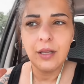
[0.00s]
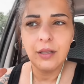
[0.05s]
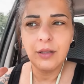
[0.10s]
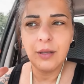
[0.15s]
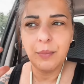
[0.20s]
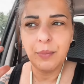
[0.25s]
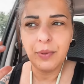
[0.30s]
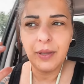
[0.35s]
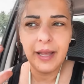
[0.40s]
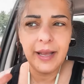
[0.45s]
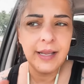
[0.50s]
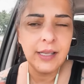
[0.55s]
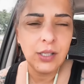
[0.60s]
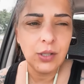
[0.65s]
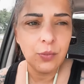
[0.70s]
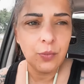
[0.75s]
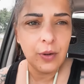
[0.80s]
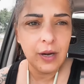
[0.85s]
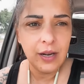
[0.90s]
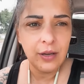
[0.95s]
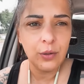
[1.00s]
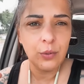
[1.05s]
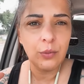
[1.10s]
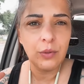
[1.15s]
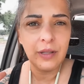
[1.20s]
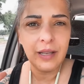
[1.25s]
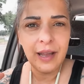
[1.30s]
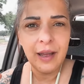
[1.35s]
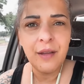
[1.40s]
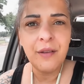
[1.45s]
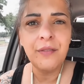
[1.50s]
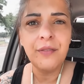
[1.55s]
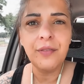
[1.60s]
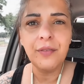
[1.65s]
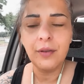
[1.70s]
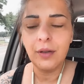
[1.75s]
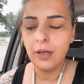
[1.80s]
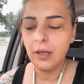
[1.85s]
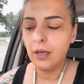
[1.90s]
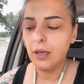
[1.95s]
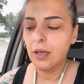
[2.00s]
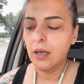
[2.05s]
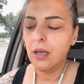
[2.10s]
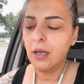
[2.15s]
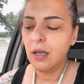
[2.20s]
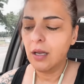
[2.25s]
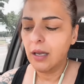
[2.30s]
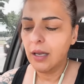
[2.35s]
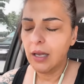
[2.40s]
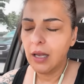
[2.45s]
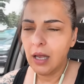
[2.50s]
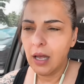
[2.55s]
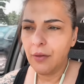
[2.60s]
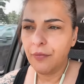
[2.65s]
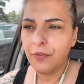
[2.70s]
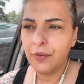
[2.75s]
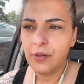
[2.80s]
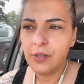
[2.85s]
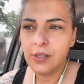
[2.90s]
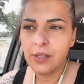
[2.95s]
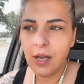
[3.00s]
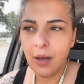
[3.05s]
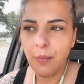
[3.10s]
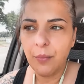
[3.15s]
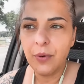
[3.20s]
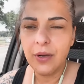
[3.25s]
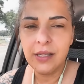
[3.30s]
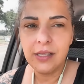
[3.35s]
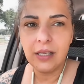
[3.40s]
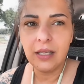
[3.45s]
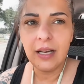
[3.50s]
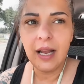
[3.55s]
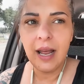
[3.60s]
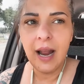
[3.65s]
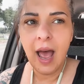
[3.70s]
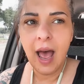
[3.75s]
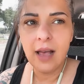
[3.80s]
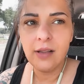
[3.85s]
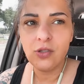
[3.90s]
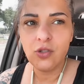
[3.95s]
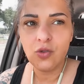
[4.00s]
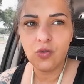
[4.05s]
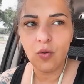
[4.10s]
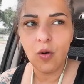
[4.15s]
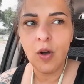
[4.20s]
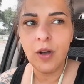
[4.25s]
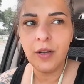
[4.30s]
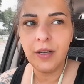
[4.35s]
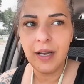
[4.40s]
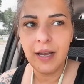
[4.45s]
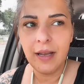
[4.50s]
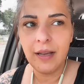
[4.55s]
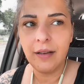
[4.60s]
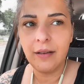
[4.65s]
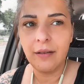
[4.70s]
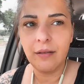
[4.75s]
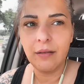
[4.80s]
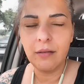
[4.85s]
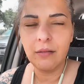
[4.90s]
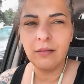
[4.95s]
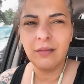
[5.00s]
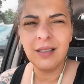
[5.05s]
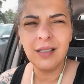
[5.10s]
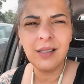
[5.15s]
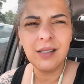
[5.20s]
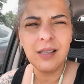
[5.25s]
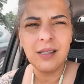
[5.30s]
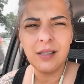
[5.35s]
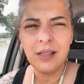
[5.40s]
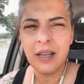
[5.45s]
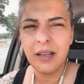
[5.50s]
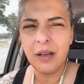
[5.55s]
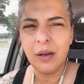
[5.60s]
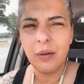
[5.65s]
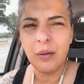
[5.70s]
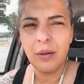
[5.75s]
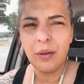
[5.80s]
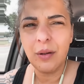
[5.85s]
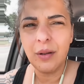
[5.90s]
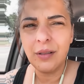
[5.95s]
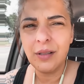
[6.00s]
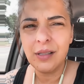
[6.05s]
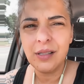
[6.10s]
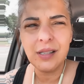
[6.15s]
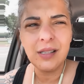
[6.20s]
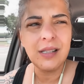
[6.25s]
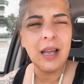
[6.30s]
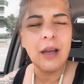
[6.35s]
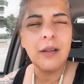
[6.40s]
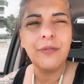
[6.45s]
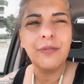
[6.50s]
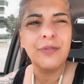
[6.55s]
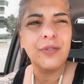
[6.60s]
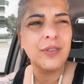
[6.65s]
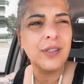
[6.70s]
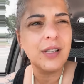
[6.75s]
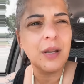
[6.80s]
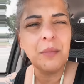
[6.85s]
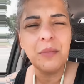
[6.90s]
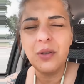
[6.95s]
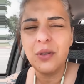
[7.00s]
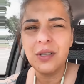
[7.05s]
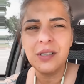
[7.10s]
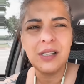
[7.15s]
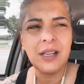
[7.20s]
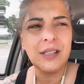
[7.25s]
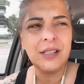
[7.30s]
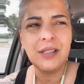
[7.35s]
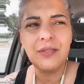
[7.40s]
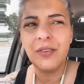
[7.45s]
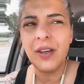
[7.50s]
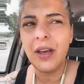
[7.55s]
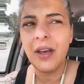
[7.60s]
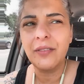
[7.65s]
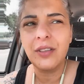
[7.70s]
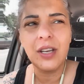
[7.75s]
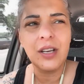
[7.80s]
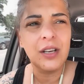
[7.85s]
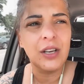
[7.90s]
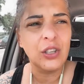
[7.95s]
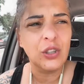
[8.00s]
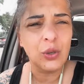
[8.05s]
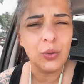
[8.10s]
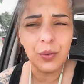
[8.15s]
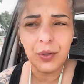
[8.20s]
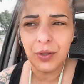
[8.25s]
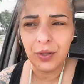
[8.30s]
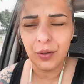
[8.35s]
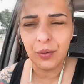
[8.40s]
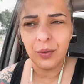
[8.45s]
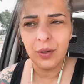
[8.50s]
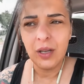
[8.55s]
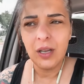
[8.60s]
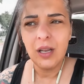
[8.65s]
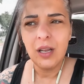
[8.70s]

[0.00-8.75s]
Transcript: The place where you live, for some reason, it has drawn in. This is like a, this is not, for some of you, this doesn't have nothing to do with you.